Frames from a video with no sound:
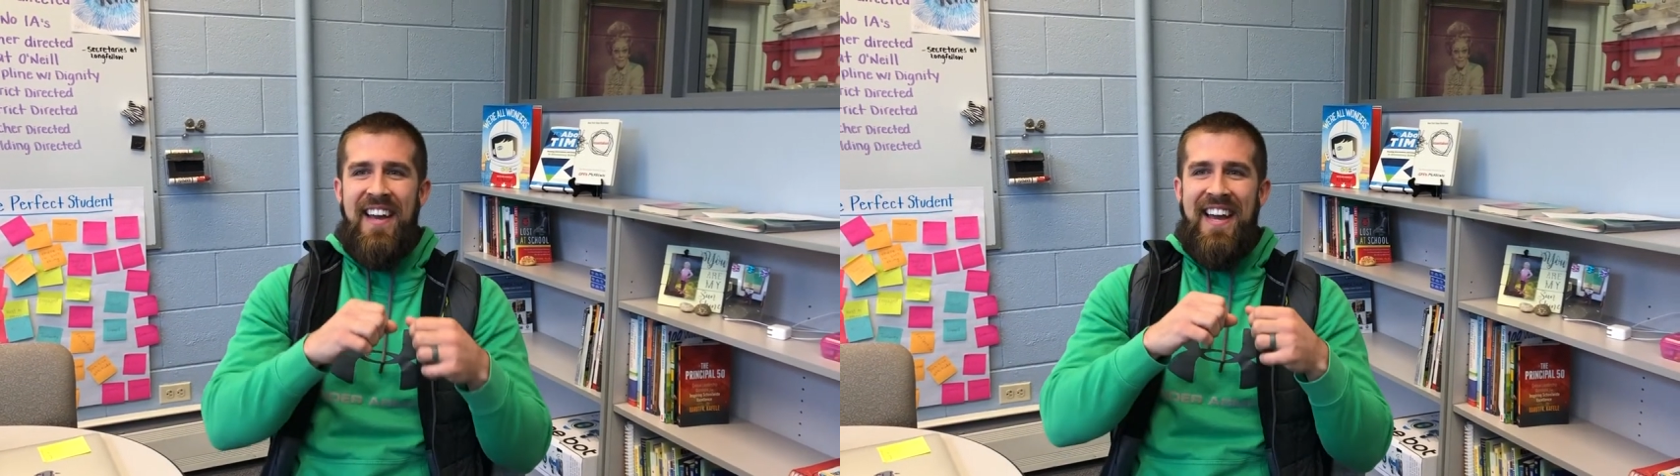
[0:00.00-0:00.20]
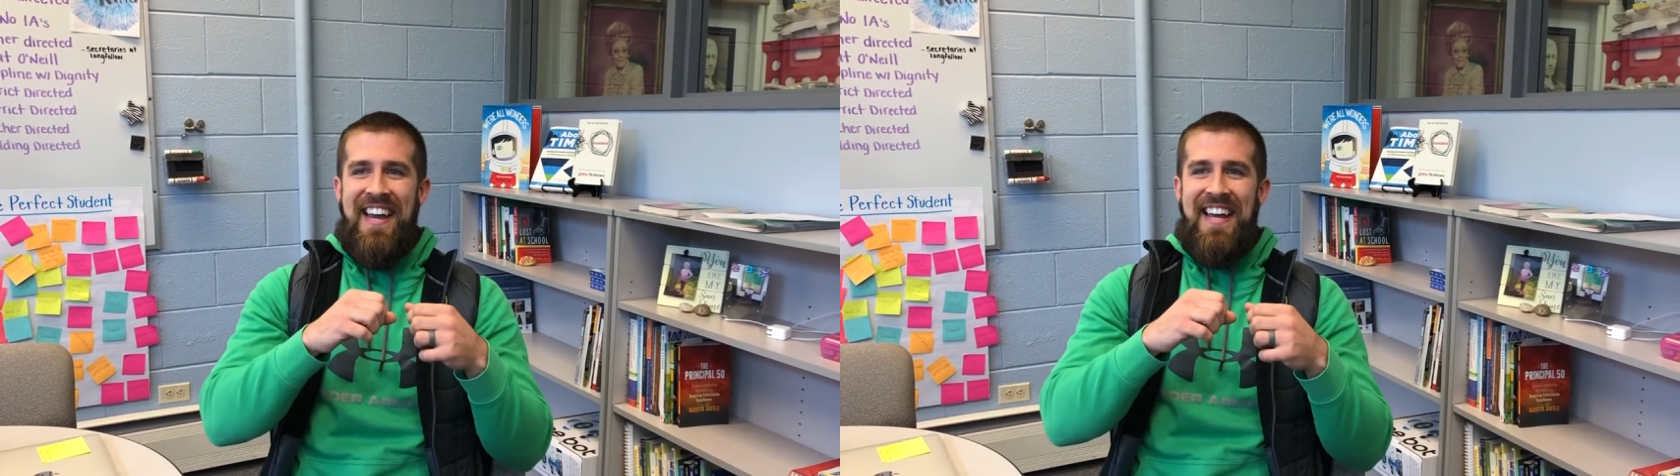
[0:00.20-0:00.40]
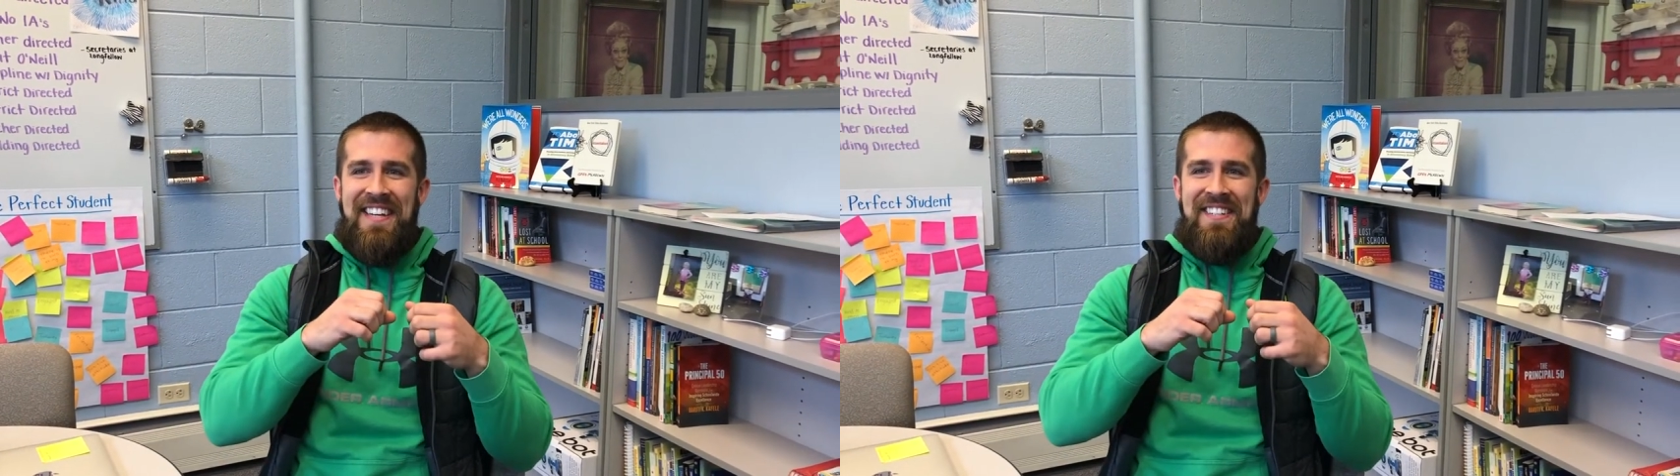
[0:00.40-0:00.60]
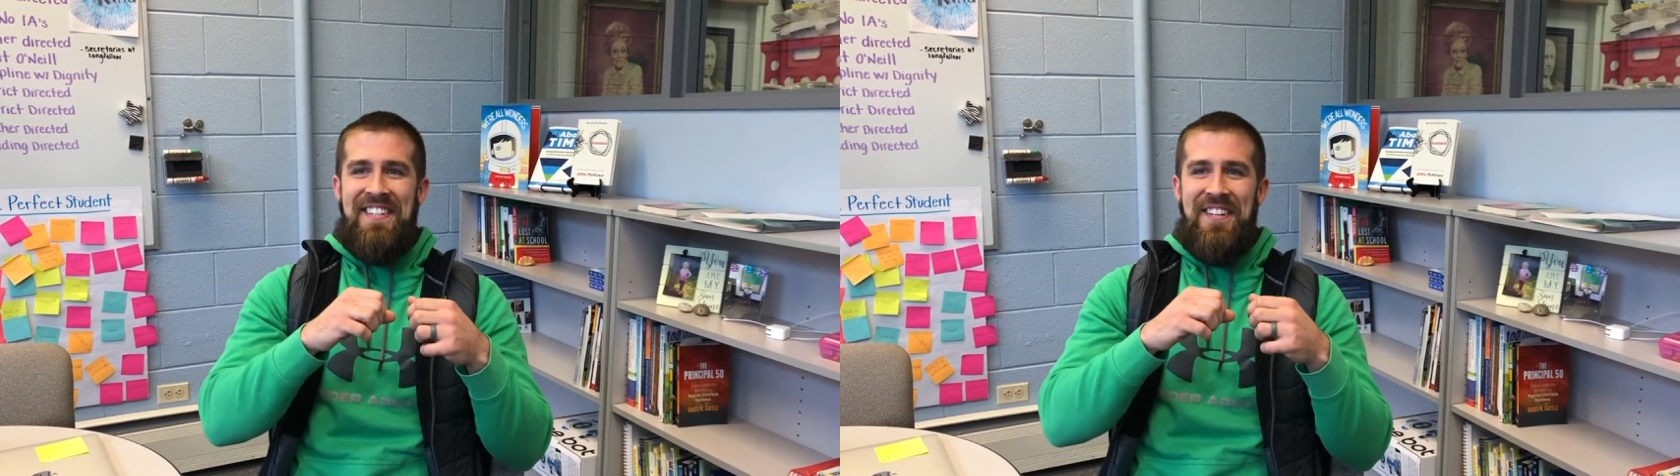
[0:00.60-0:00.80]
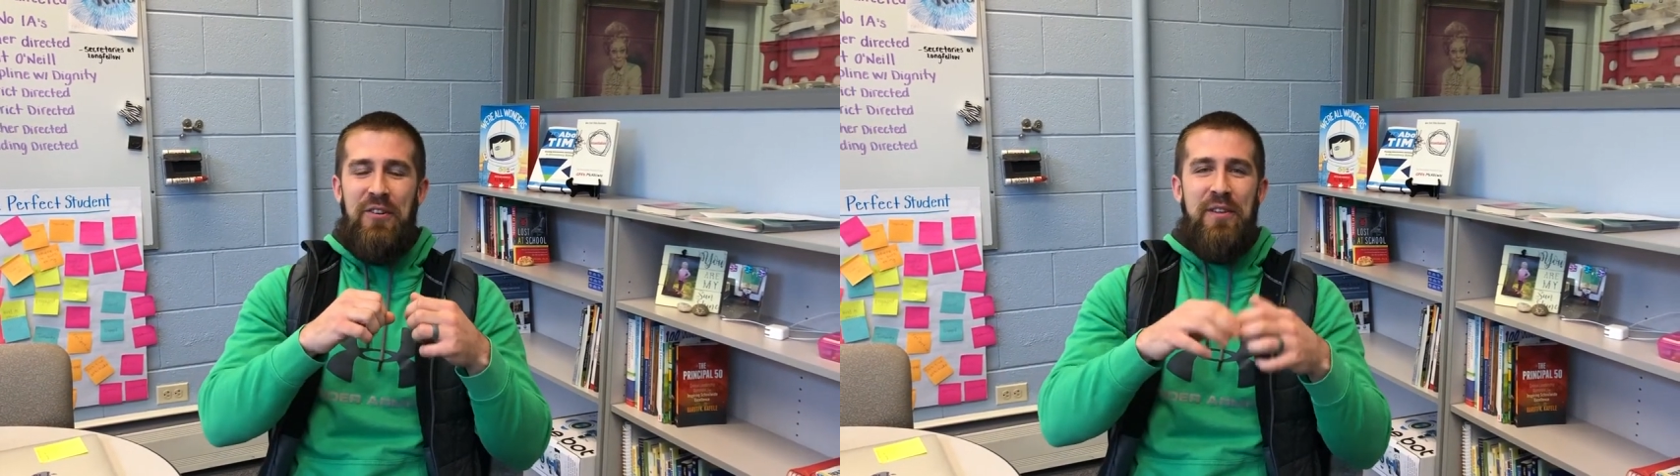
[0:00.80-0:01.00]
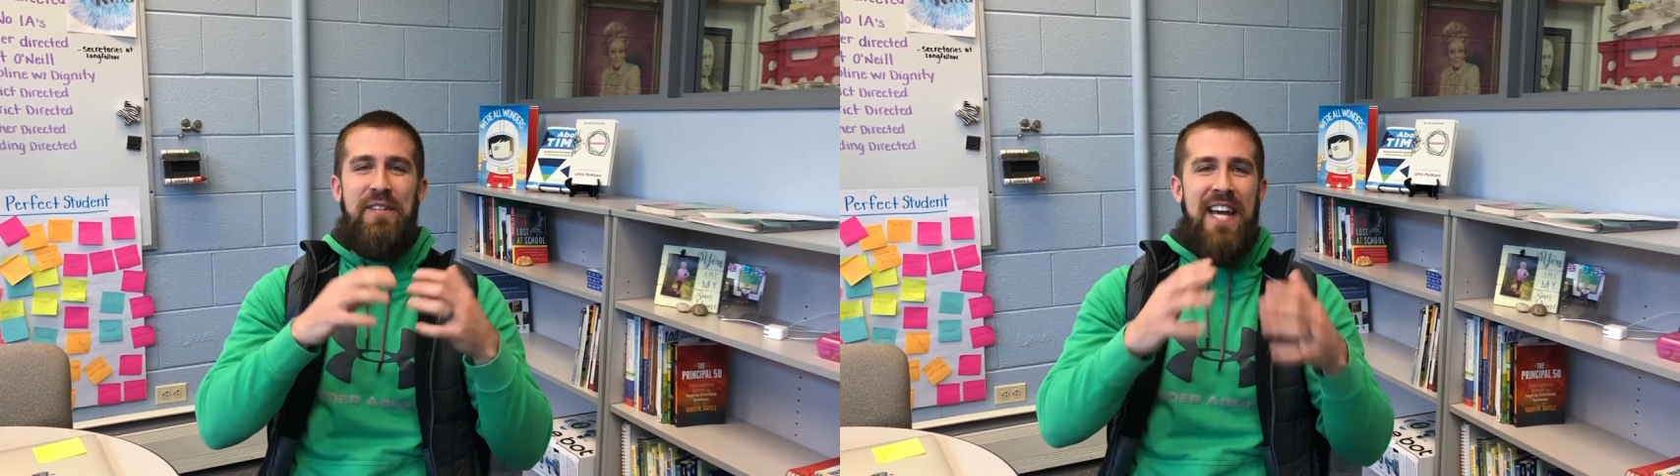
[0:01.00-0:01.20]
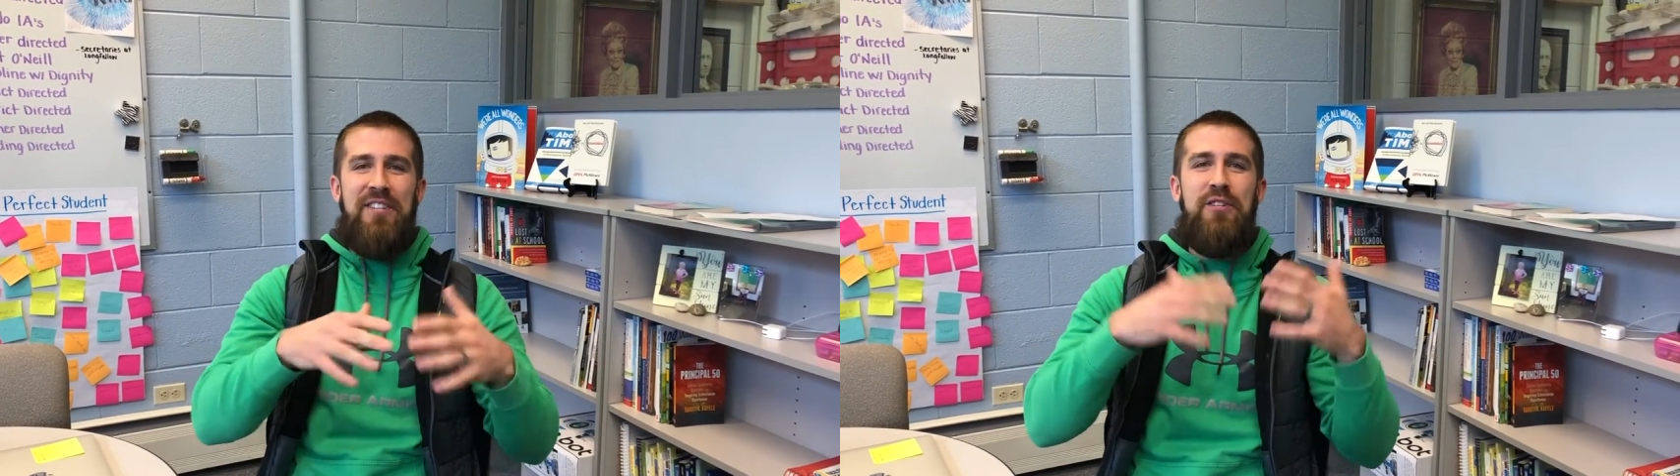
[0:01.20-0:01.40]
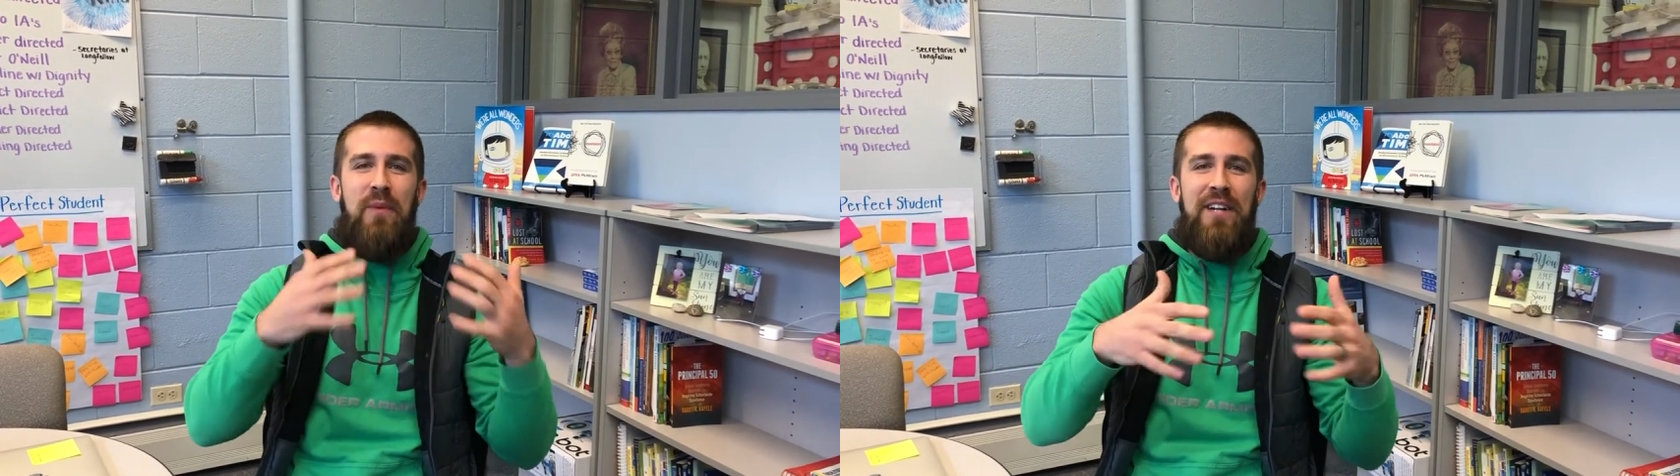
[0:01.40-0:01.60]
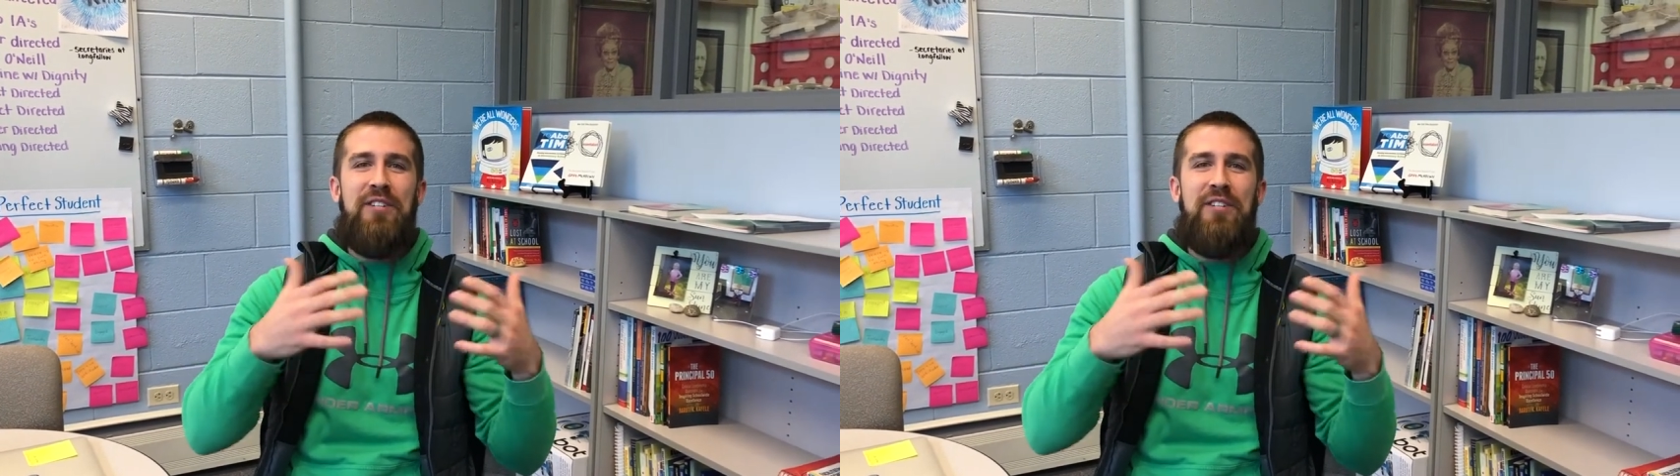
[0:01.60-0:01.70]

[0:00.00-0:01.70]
and you know, dads just want